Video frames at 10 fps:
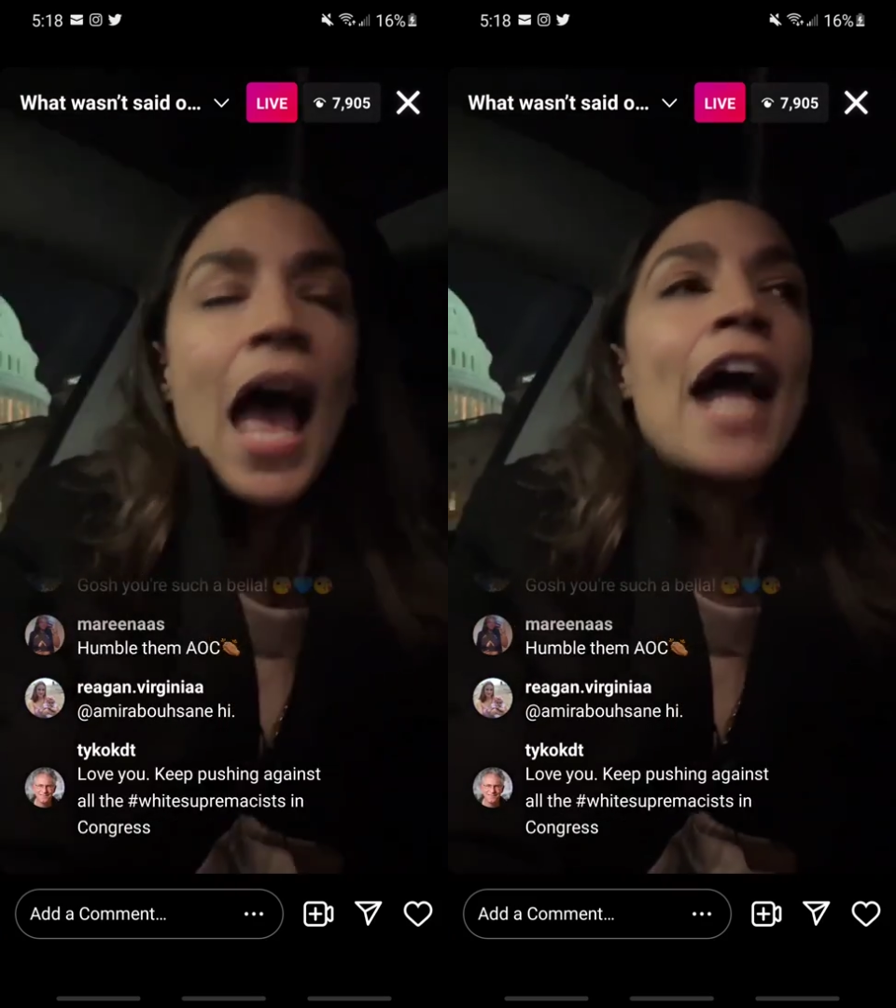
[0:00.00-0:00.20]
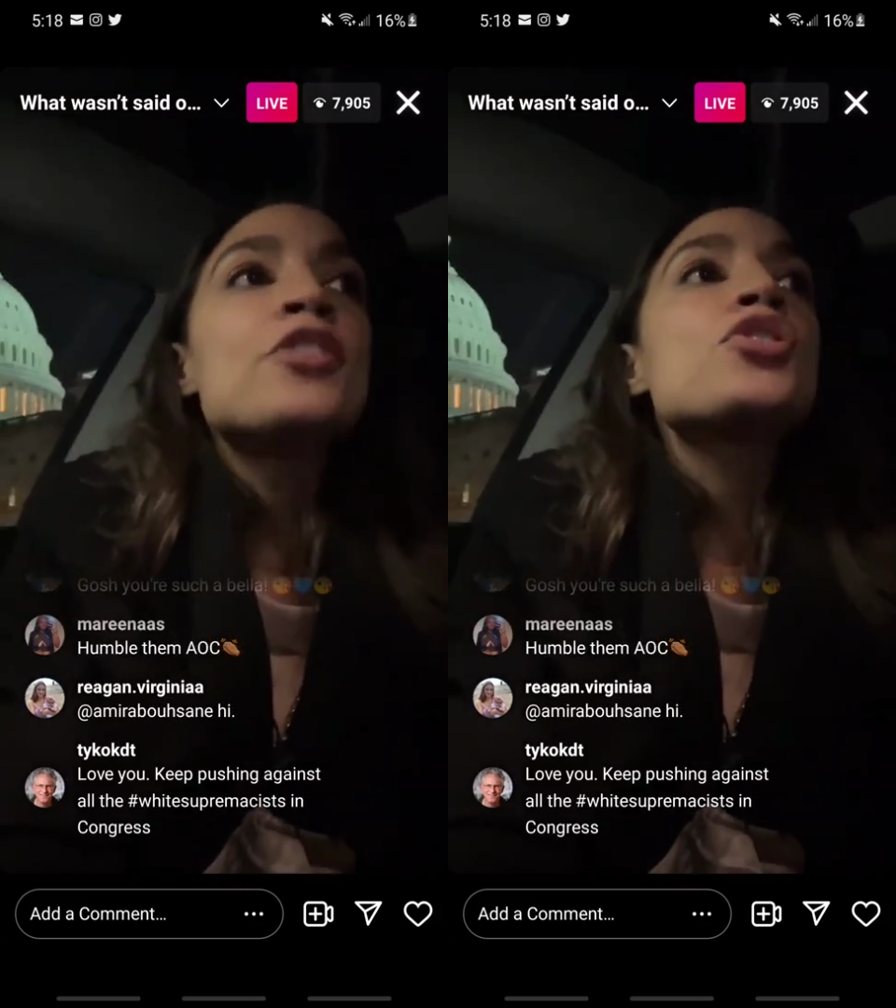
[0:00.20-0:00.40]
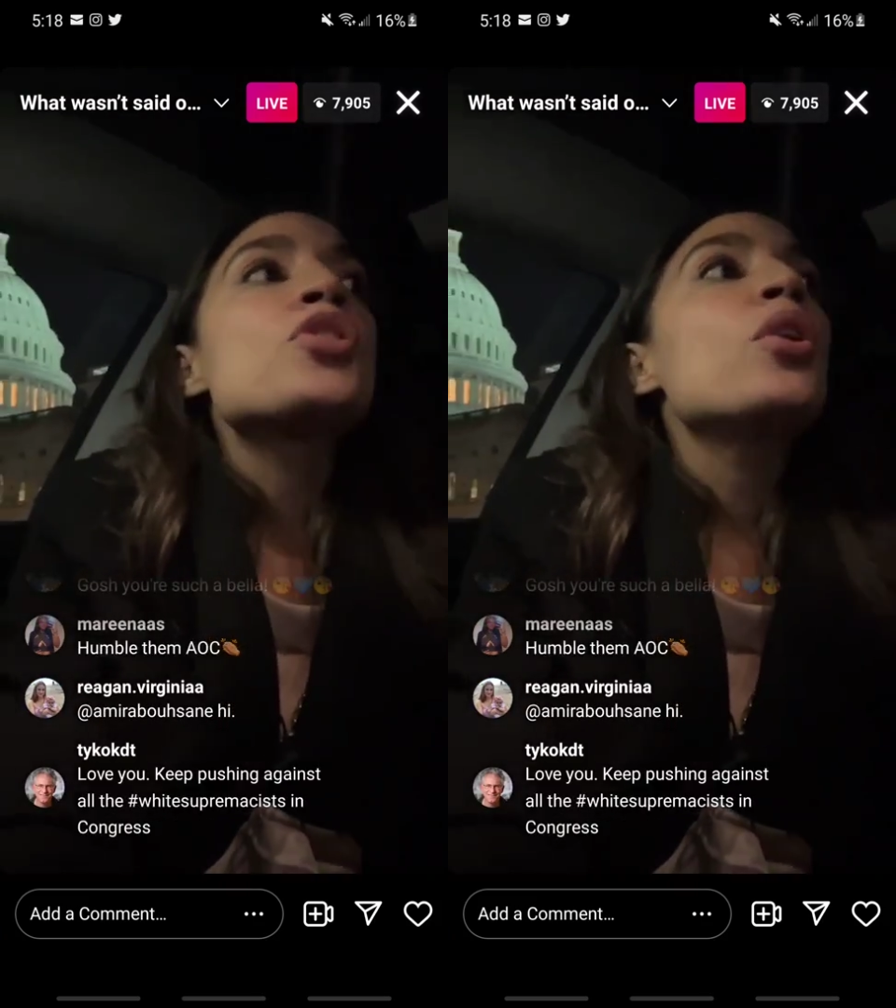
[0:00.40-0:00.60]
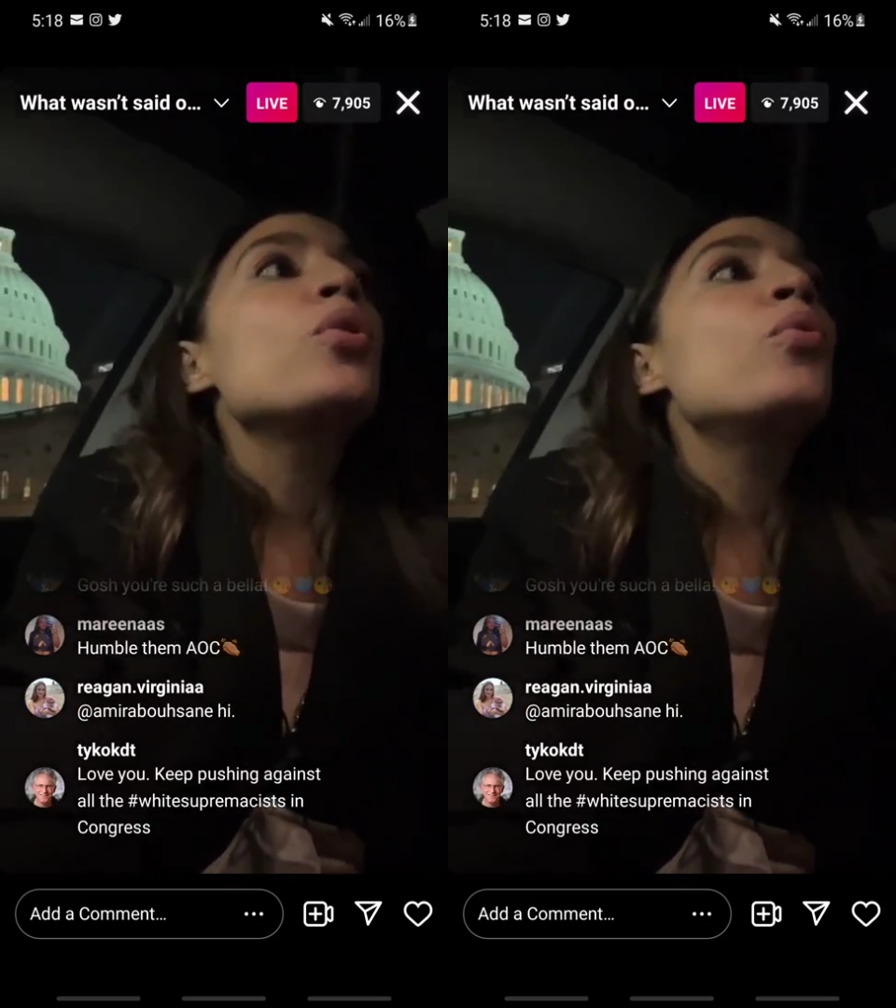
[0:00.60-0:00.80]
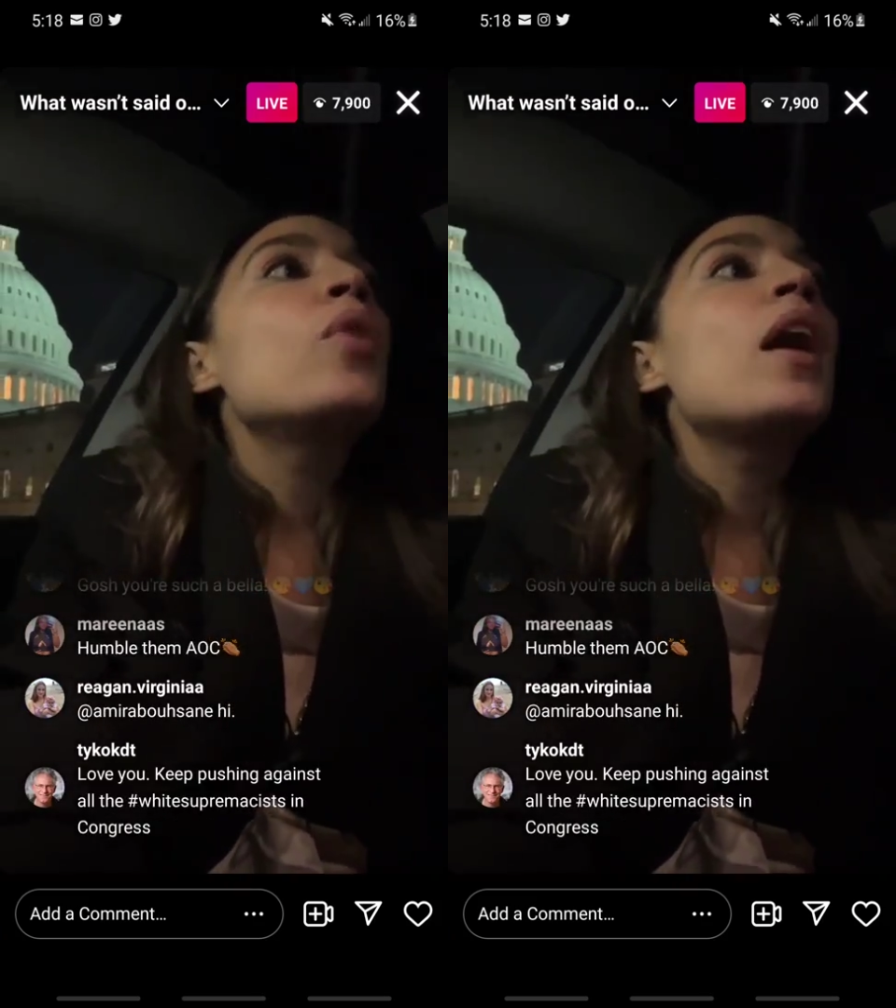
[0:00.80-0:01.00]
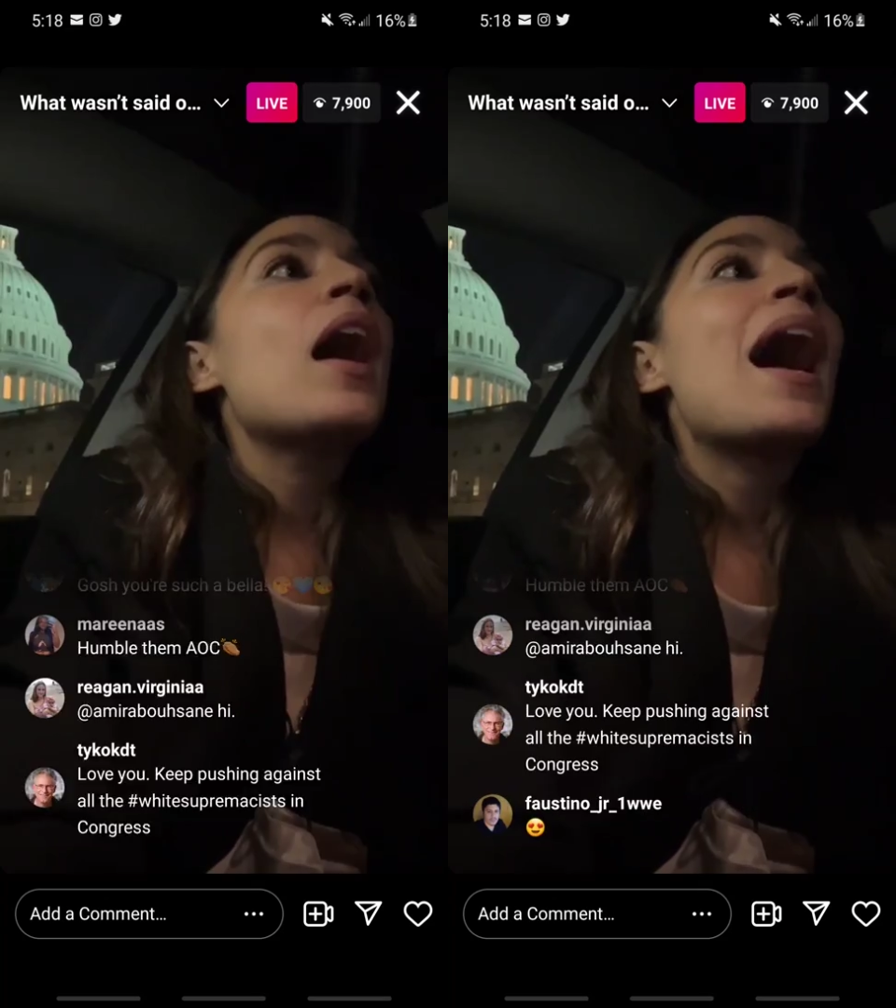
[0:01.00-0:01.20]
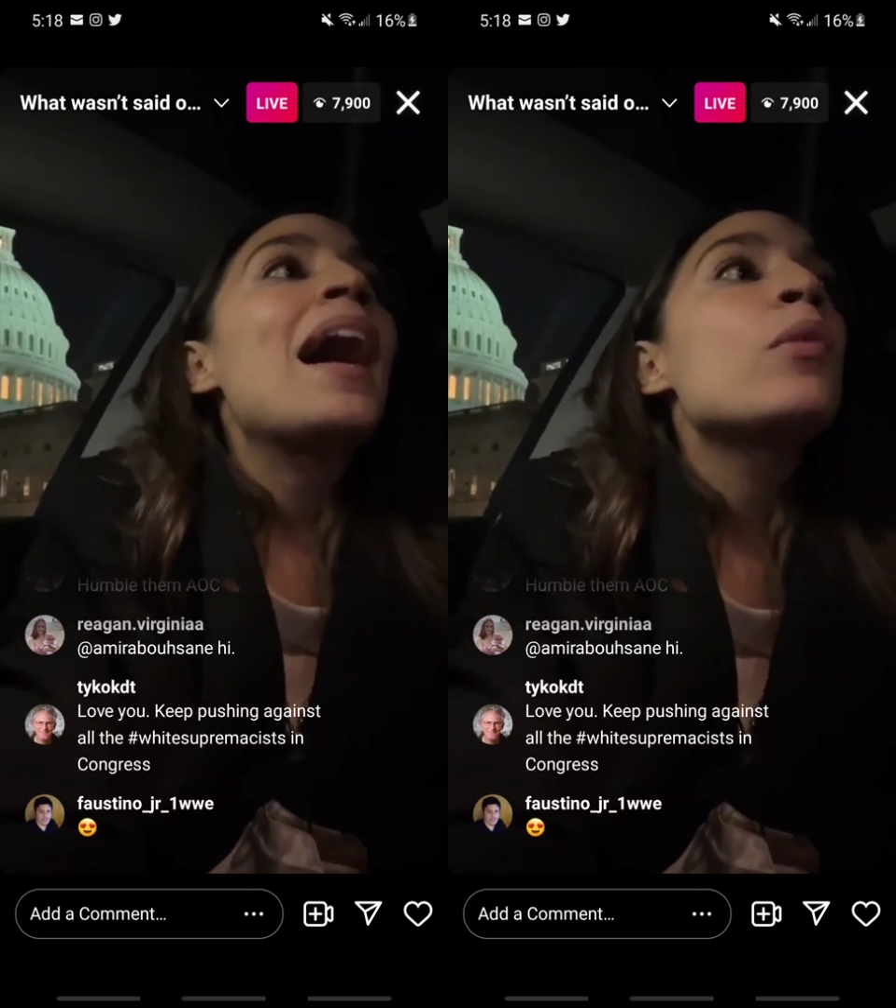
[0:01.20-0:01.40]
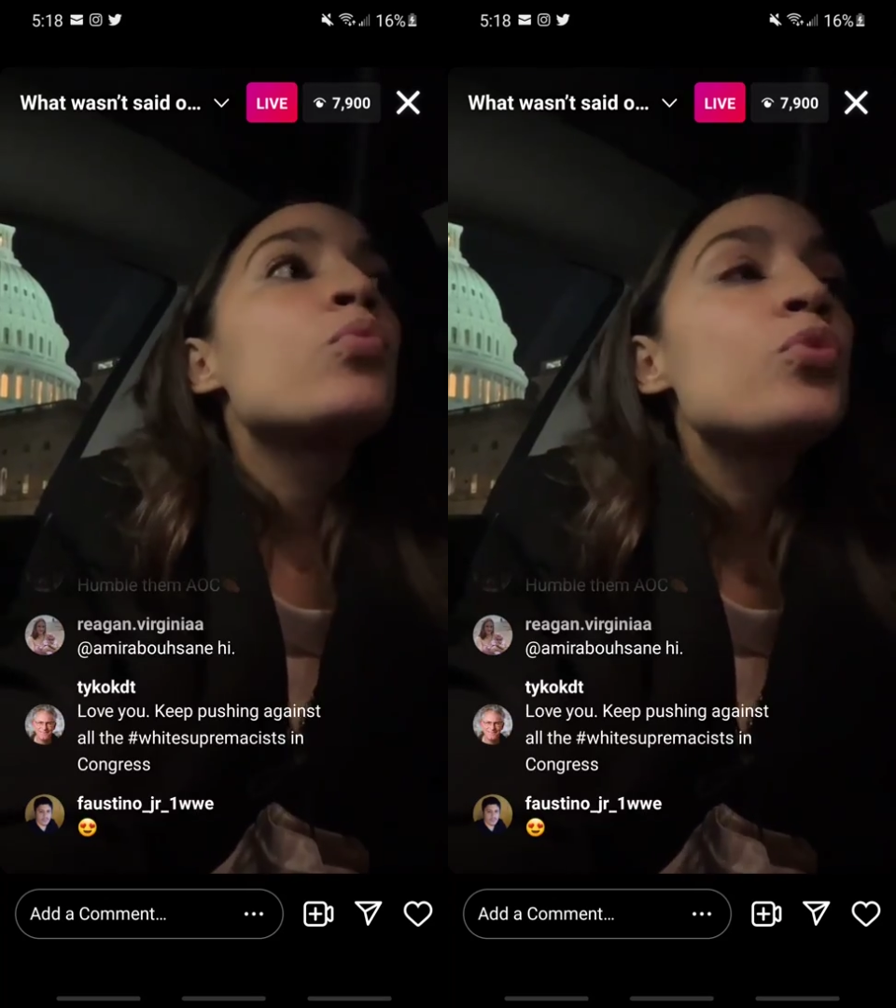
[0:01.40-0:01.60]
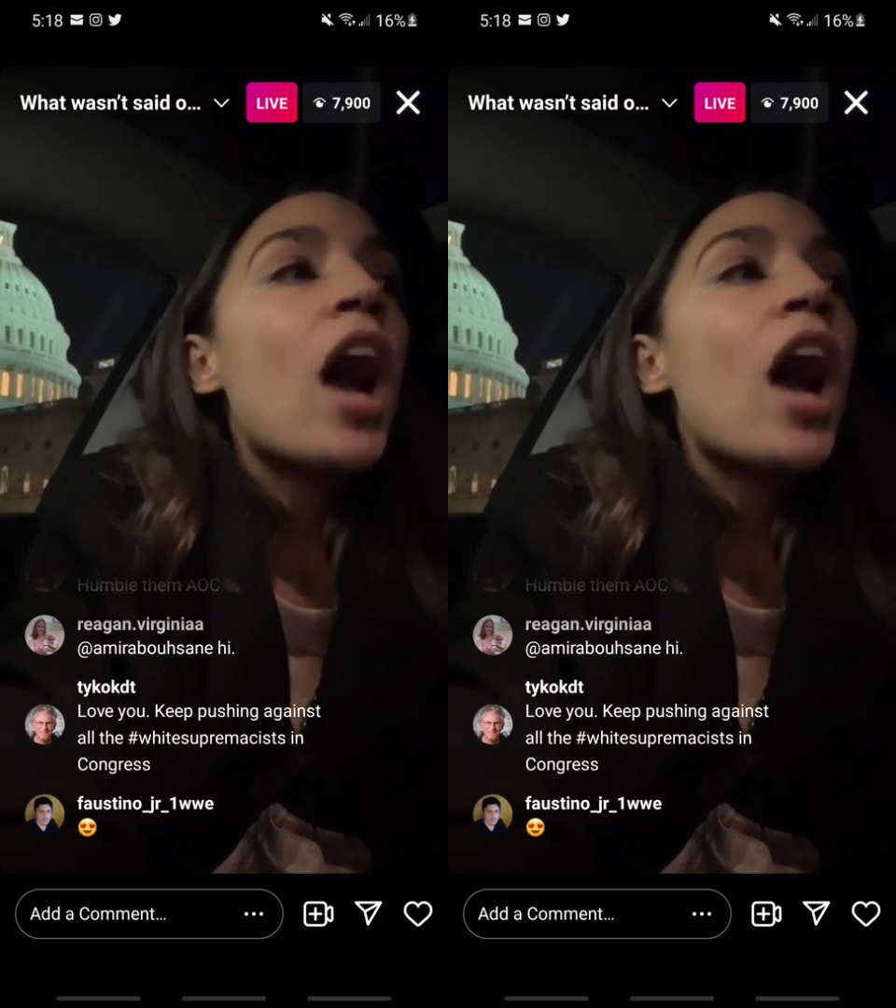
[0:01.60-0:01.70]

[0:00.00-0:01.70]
And so I